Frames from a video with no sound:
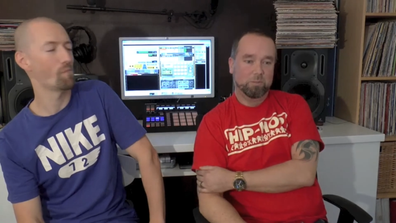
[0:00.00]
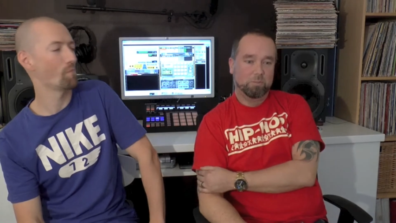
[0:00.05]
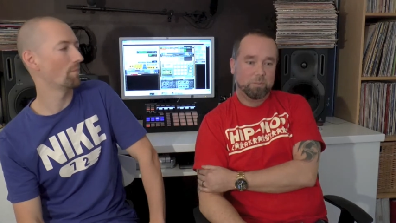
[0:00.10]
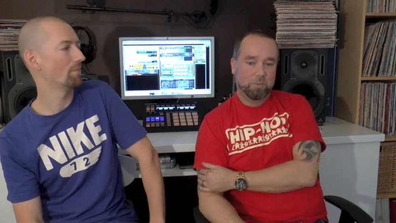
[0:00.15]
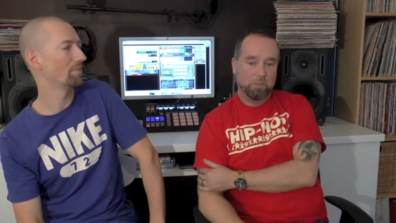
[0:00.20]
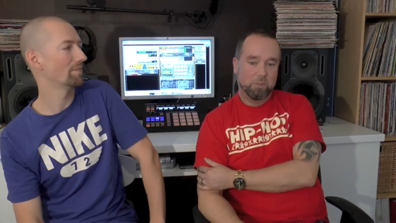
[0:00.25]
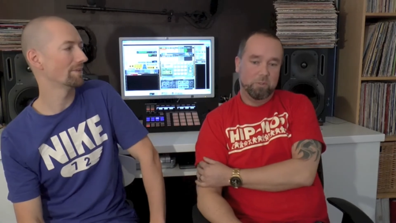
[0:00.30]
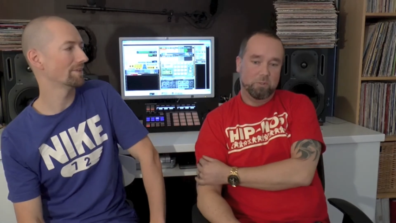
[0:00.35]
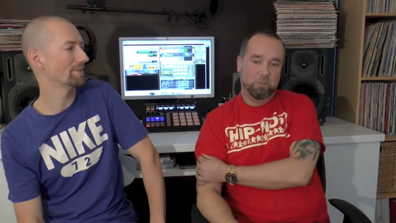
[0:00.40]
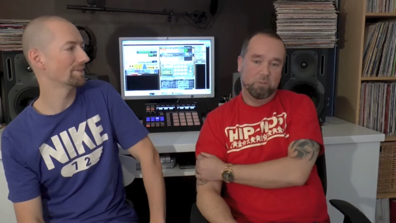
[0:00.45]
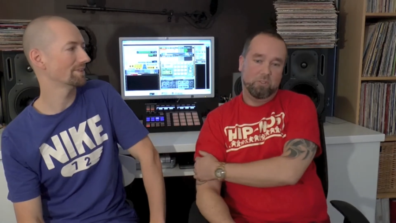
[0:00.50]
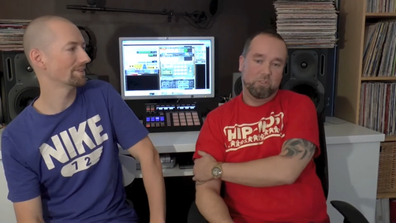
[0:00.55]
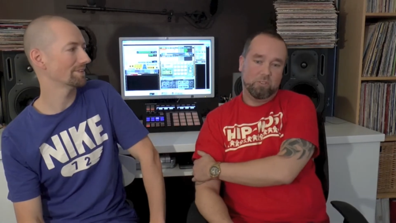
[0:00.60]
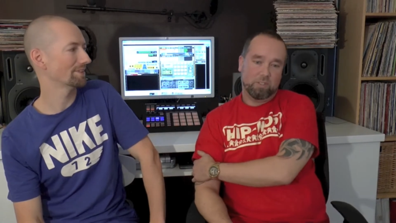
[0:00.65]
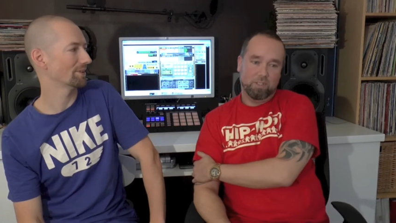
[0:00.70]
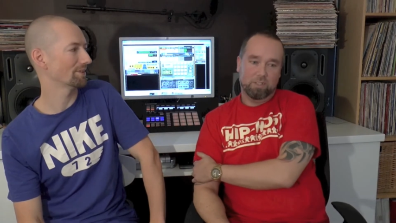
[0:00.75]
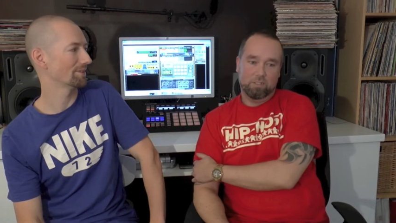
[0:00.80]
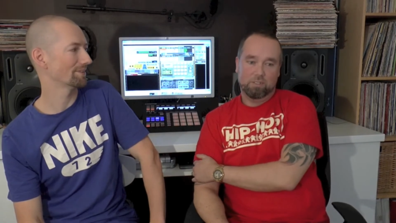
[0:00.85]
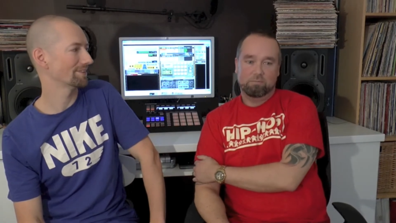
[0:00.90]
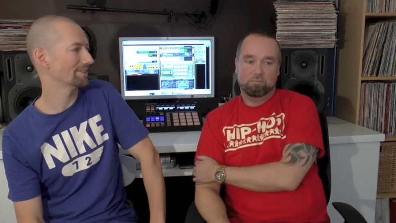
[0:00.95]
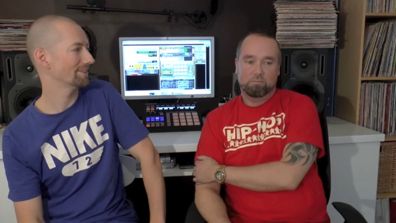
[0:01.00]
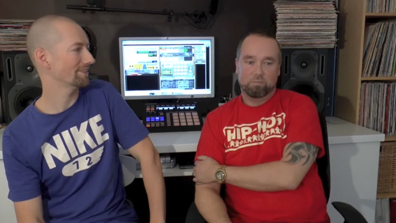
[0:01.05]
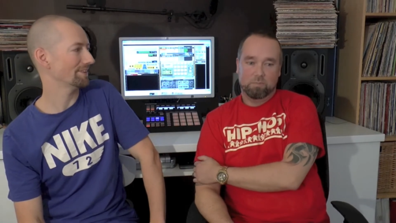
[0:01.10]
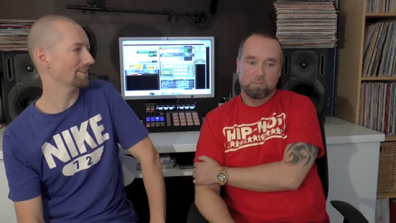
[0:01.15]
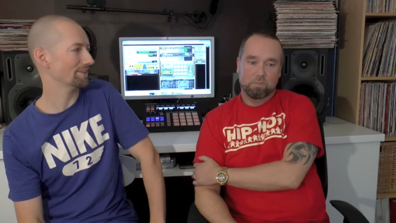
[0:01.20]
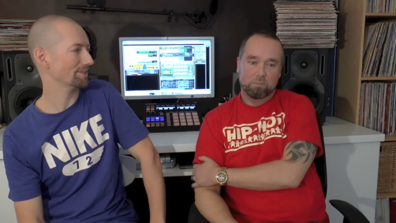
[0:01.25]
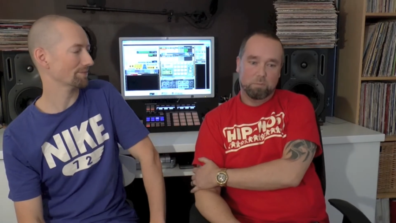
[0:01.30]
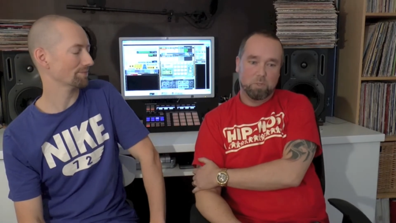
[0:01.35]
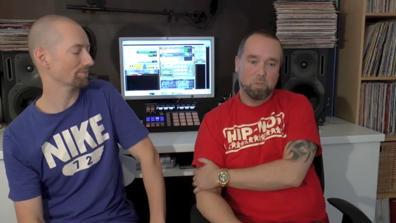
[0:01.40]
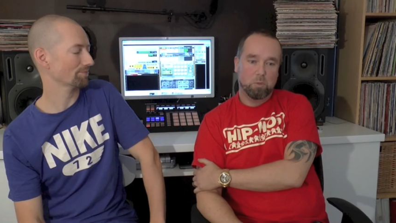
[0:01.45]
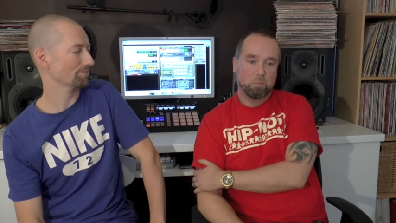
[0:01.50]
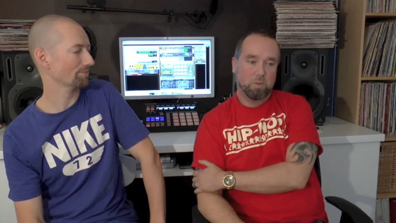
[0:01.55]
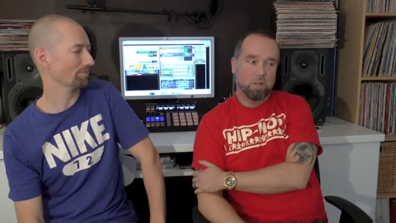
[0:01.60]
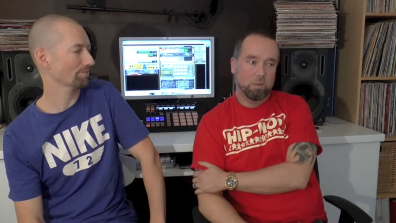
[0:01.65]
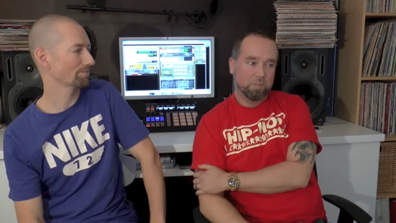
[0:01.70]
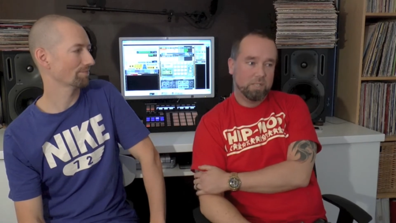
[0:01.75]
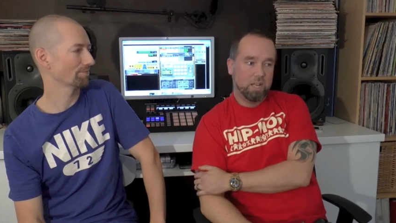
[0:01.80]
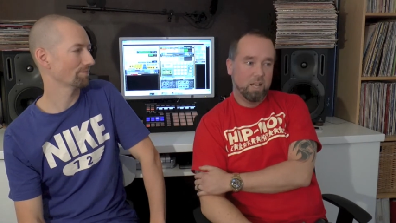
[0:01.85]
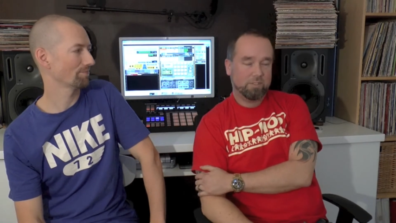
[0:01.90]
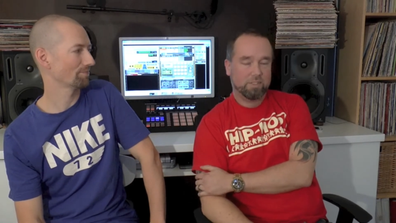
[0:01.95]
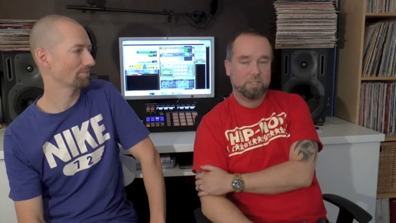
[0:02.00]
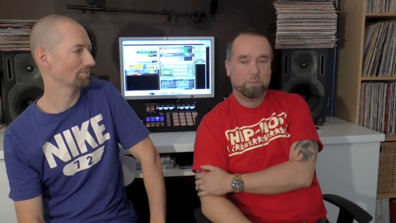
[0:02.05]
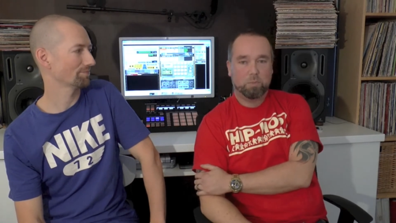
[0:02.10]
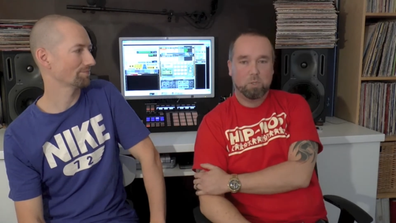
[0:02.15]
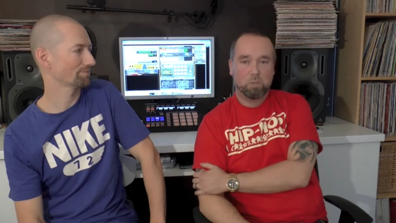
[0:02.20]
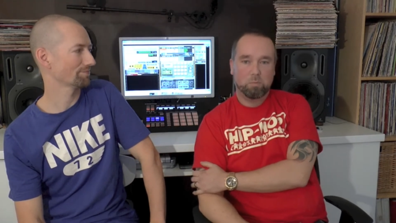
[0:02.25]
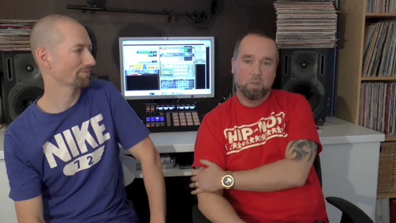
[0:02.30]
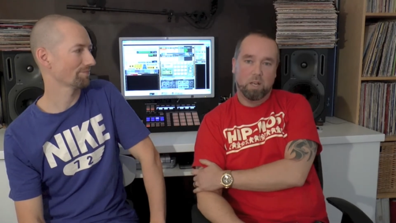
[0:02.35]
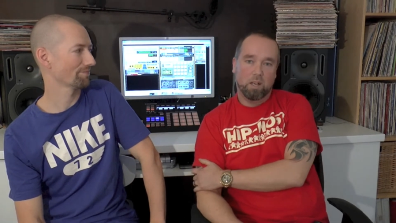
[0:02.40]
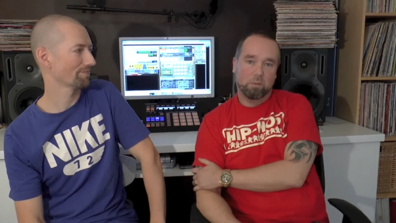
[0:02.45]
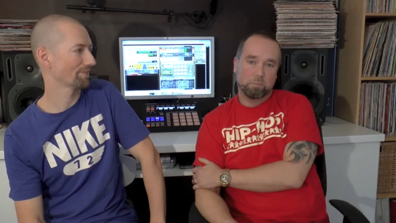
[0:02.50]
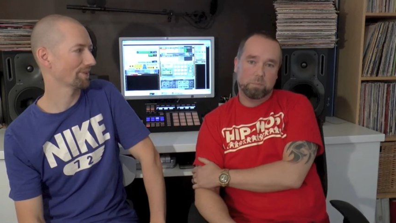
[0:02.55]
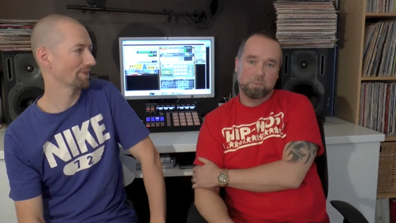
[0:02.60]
Speaker 1: Produce uh, boom bap, classic boom bap,